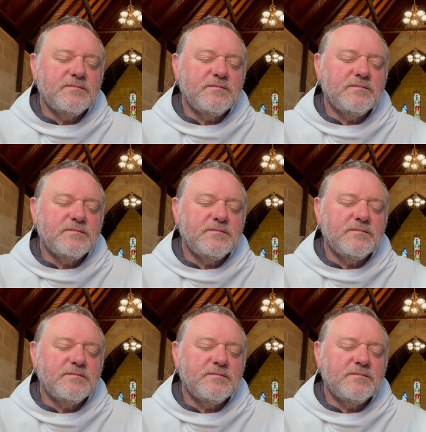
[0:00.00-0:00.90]

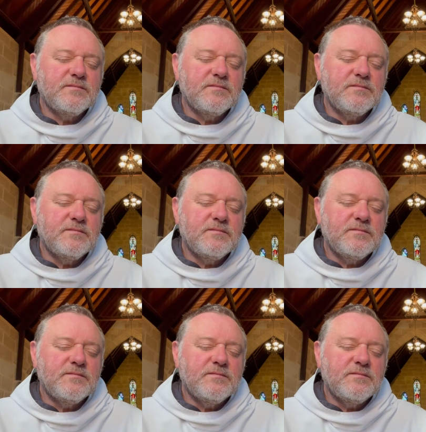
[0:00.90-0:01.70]
Nothing is said.